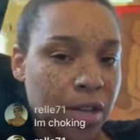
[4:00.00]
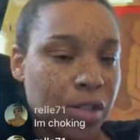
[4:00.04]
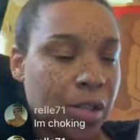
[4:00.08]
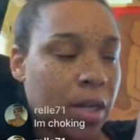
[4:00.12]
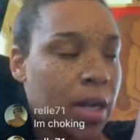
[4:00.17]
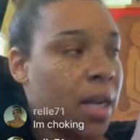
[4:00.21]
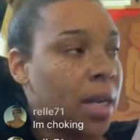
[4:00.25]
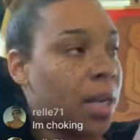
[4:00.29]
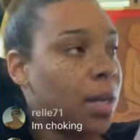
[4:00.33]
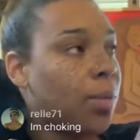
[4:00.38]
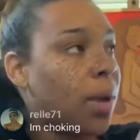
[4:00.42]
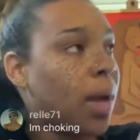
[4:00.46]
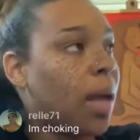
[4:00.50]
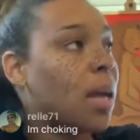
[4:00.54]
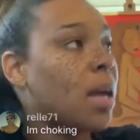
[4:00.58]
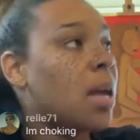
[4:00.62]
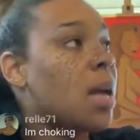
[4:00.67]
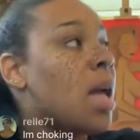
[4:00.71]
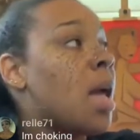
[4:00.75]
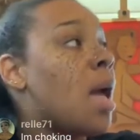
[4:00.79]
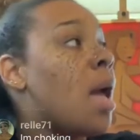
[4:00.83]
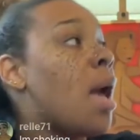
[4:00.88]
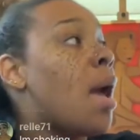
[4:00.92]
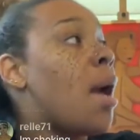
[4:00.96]
anyway.
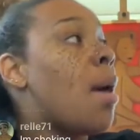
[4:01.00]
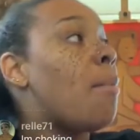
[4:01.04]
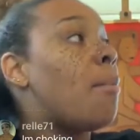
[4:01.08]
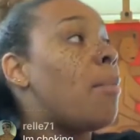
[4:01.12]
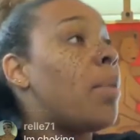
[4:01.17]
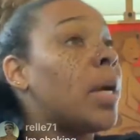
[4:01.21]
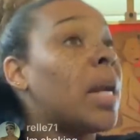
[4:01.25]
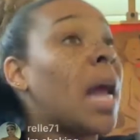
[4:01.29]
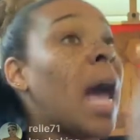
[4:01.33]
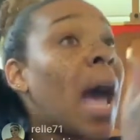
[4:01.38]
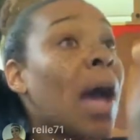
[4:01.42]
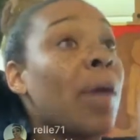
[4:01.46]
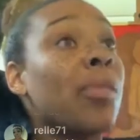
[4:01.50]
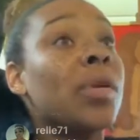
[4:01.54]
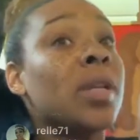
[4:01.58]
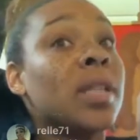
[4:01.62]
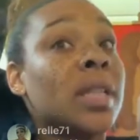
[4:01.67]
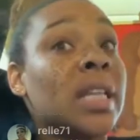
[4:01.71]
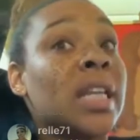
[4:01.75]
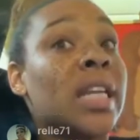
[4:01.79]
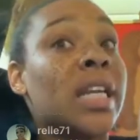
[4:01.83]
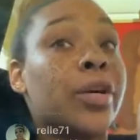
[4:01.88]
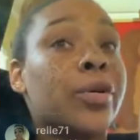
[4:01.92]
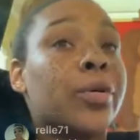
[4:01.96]
But I would
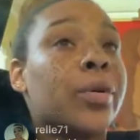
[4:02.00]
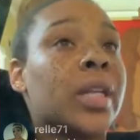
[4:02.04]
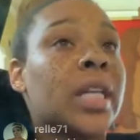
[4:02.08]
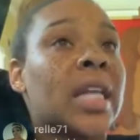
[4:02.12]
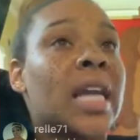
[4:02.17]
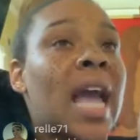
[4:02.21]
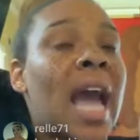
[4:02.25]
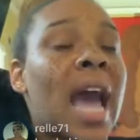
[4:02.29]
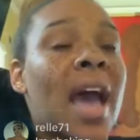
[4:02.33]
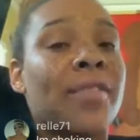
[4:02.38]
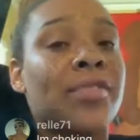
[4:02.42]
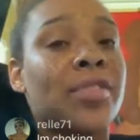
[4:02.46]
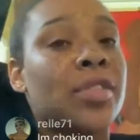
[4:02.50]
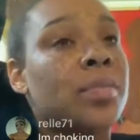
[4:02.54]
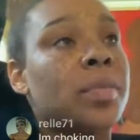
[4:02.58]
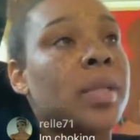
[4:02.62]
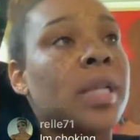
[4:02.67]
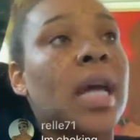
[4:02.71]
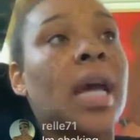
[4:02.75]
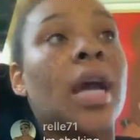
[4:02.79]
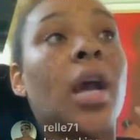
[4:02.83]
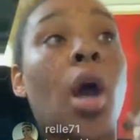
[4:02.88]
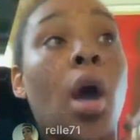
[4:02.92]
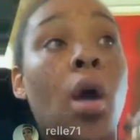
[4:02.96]
literally have to be
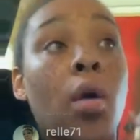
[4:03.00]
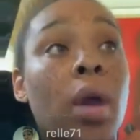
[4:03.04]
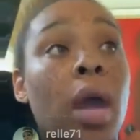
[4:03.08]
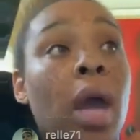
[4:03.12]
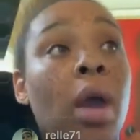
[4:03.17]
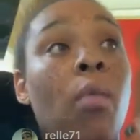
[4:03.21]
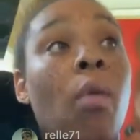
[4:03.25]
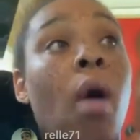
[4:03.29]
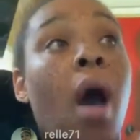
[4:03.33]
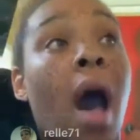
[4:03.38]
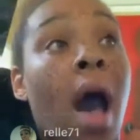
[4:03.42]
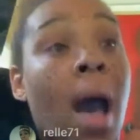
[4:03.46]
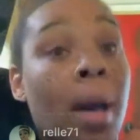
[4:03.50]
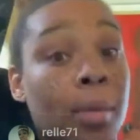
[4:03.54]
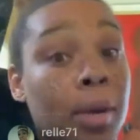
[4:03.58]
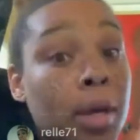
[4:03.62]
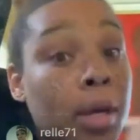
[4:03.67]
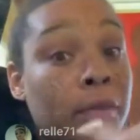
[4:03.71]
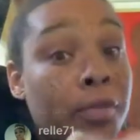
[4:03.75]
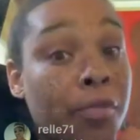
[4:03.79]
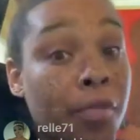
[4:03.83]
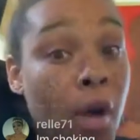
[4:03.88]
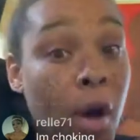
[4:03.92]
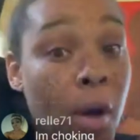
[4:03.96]
like, okay, well, I'm going
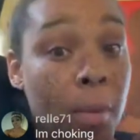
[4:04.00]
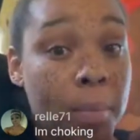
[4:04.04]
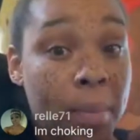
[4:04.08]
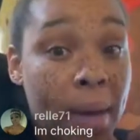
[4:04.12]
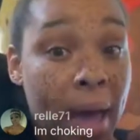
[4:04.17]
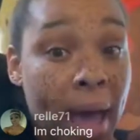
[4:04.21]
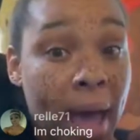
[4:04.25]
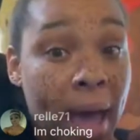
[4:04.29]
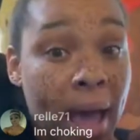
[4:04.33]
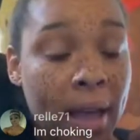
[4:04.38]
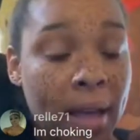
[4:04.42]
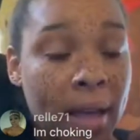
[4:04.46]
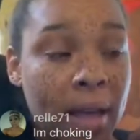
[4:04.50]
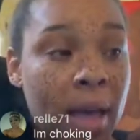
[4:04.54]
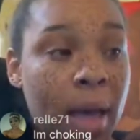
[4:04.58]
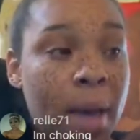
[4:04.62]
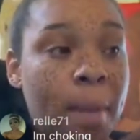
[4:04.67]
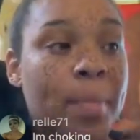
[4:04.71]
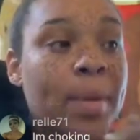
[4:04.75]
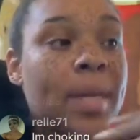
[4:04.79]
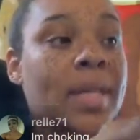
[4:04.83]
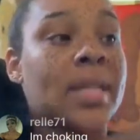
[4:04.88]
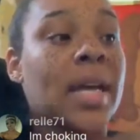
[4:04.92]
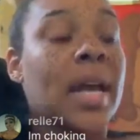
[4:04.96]
to fall back
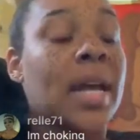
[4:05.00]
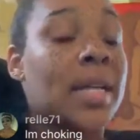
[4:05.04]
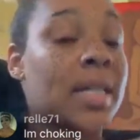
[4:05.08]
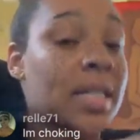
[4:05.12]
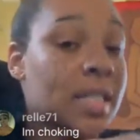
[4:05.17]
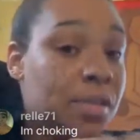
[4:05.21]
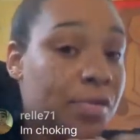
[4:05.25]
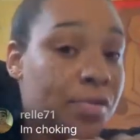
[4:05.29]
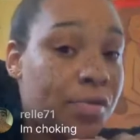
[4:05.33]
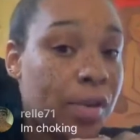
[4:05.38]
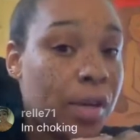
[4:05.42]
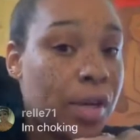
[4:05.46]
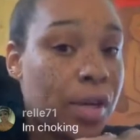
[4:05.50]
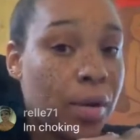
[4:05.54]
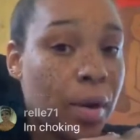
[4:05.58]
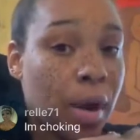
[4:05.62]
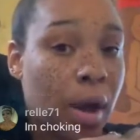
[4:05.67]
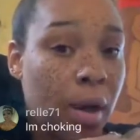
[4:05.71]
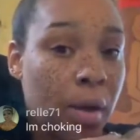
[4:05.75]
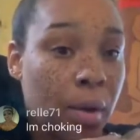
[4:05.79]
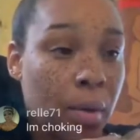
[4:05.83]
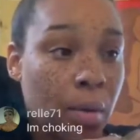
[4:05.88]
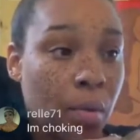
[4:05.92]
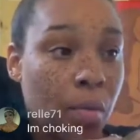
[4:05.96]
because I need to figure
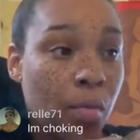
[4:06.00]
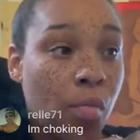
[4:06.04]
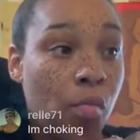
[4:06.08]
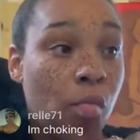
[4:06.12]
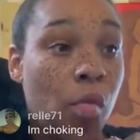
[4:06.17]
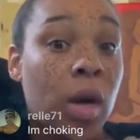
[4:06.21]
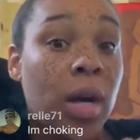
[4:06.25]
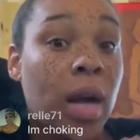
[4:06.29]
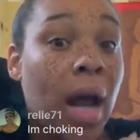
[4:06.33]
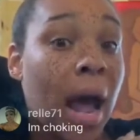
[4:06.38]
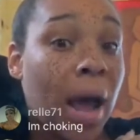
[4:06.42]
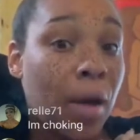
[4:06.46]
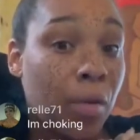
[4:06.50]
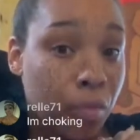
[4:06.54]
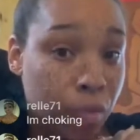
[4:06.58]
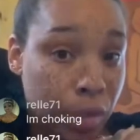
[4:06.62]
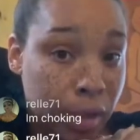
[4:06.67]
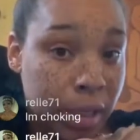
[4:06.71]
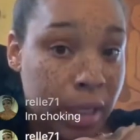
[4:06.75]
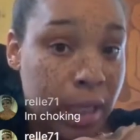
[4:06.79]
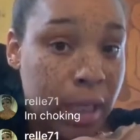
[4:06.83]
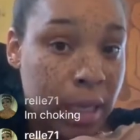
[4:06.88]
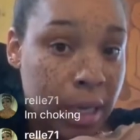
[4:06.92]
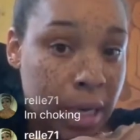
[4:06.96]
out what I
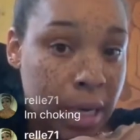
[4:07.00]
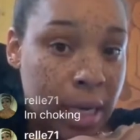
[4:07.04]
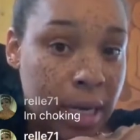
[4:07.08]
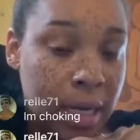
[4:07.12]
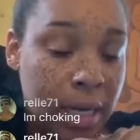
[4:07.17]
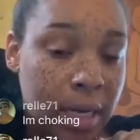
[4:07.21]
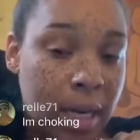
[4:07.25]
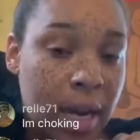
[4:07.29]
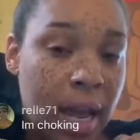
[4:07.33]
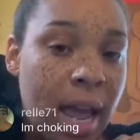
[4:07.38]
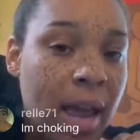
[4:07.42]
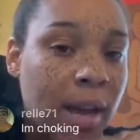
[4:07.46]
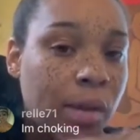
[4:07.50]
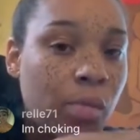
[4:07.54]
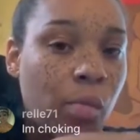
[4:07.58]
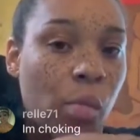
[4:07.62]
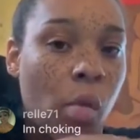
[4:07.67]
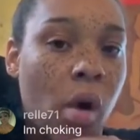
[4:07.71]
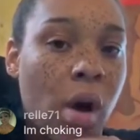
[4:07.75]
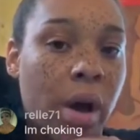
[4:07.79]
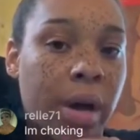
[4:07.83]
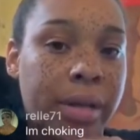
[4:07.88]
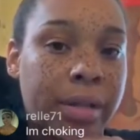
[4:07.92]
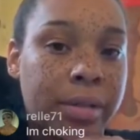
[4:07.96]
really need and
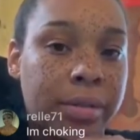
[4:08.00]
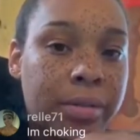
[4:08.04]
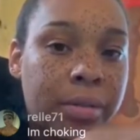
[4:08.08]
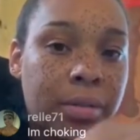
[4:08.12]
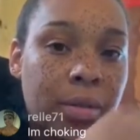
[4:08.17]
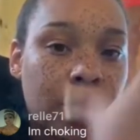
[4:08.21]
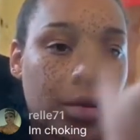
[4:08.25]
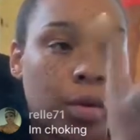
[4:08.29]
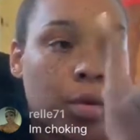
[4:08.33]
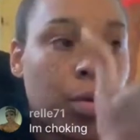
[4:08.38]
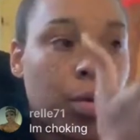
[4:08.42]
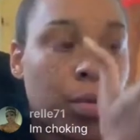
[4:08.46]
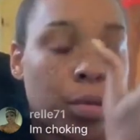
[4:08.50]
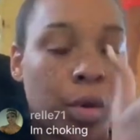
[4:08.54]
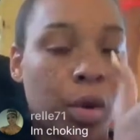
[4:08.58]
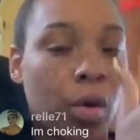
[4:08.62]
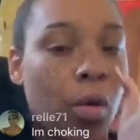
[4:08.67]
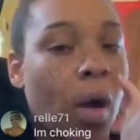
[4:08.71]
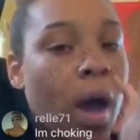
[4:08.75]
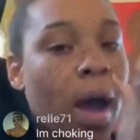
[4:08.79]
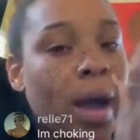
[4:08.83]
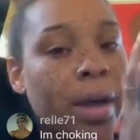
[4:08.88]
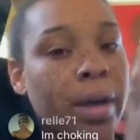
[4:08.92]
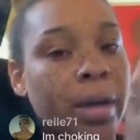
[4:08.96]
want or
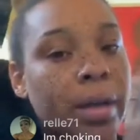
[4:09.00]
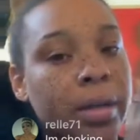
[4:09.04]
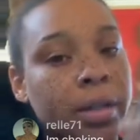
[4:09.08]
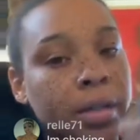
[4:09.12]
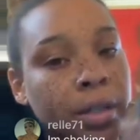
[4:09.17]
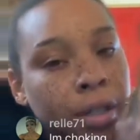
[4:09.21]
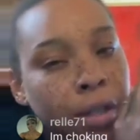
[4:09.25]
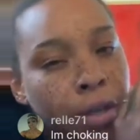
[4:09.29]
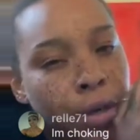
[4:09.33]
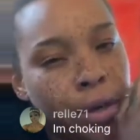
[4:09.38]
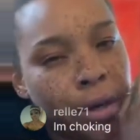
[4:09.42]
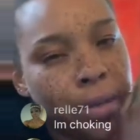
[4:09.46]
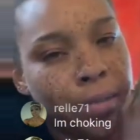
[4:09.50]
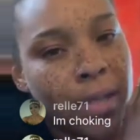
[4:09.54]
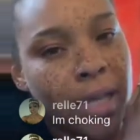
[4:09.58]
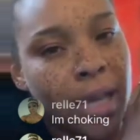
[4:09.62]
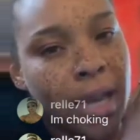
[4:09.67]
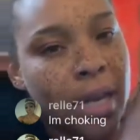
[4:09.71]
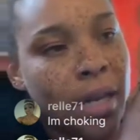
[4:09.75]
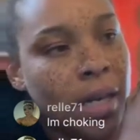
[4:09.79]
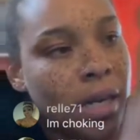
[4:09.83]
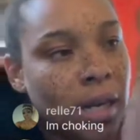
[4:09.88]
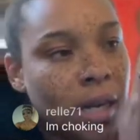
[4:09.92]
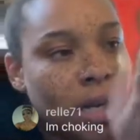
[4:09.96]
require. You know what I'm
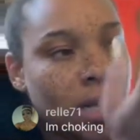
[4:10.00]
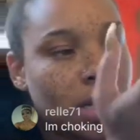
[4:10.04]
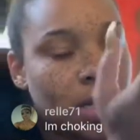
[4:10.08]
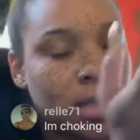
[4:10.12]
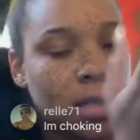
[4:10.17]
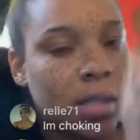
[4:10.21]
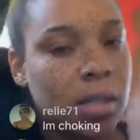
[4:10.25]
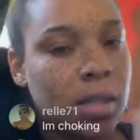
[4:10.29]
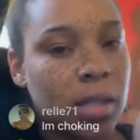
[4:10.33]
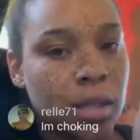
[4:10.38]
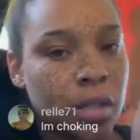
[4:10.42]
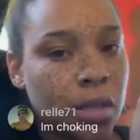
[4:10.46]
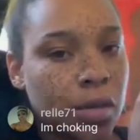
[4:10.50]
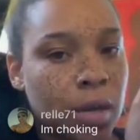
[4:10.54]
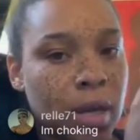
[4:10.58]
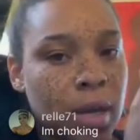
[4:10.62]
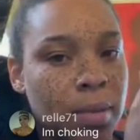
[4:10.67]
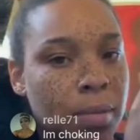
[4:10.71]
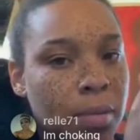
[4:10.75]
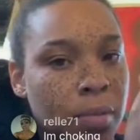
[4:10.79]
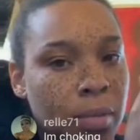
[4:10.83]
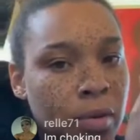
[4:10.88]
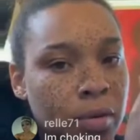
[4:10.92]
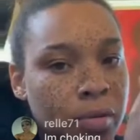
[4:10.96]
saying? And then you keep
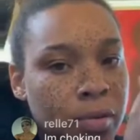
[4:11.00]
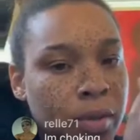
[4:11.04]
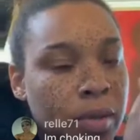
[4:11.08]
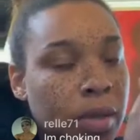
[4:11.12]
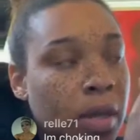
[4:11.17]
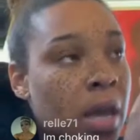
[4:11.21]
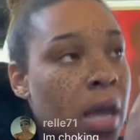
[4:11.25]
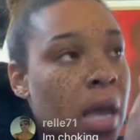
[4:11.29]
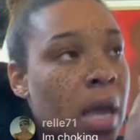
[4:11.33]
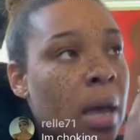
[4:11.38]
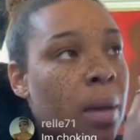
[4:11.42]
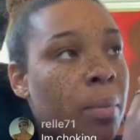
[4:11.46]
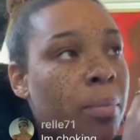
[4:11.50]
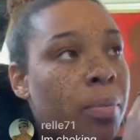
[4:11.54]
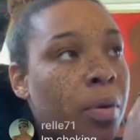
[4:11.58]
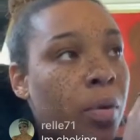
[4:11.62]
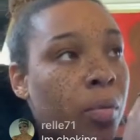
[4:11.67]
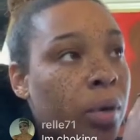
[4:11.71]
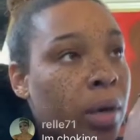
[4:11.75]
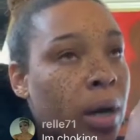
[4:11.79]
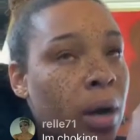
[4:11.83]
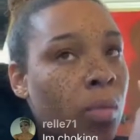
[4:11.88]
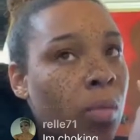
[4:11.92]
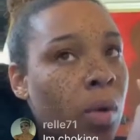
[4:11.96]
it moving. But
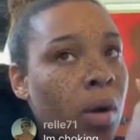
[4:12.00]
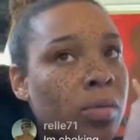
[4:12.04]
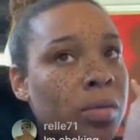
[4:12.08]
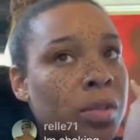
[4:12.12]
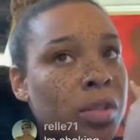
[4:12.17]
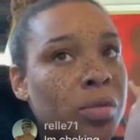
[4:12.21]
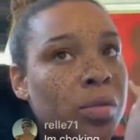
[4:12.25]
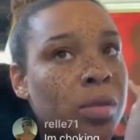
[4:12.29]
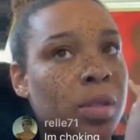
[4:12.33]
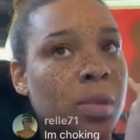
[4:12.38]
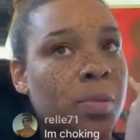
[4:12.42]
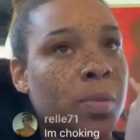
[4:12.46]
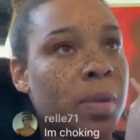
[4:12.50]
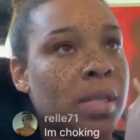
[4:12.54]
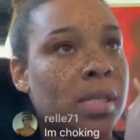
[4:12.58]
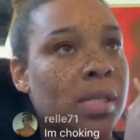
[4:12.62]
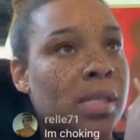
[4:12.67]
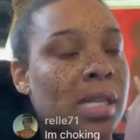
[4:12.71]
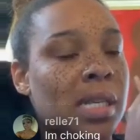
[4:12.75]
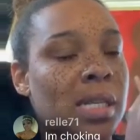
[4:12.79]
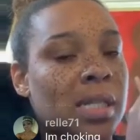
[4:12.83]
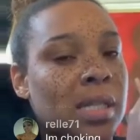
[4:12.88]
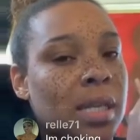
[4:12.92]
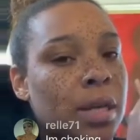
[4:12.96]
what I won't do is spend
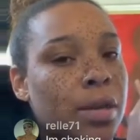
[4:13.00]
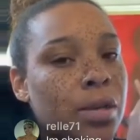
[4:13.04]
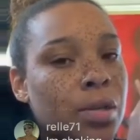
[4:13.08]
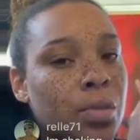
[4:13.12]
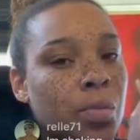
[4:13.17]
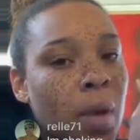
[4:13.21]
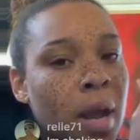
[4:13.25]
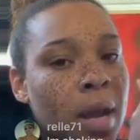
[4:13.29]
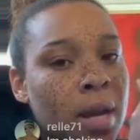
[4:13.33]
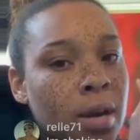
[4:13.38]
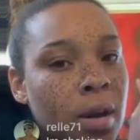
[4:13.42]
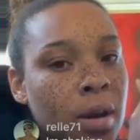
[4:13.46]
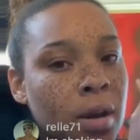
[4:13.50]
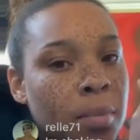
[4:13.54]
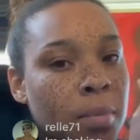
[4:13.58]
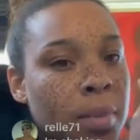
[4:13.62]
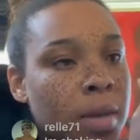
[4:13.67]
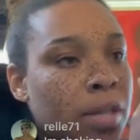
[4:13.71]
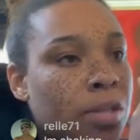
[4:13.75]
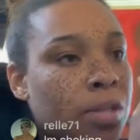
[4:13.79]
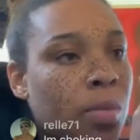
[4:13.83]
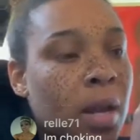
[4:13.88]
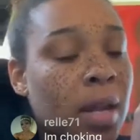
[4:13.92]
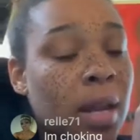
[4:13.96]
6 years waiting on a
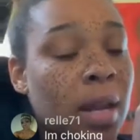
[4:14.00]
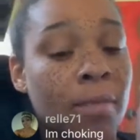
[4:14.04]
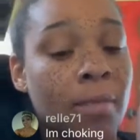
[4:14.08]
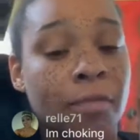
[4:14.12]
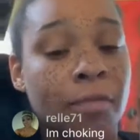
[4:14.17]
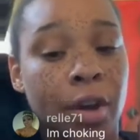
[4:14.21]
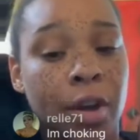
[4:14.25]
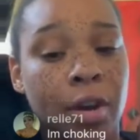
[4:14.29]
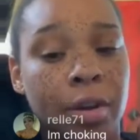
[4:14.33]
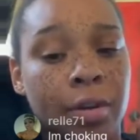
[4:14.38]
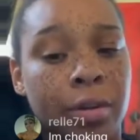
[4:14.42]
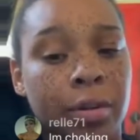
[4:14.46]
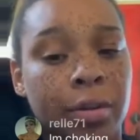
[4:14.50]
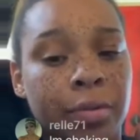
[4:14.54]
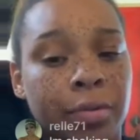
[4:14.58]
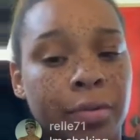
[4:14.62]
bitch while I'm fertile.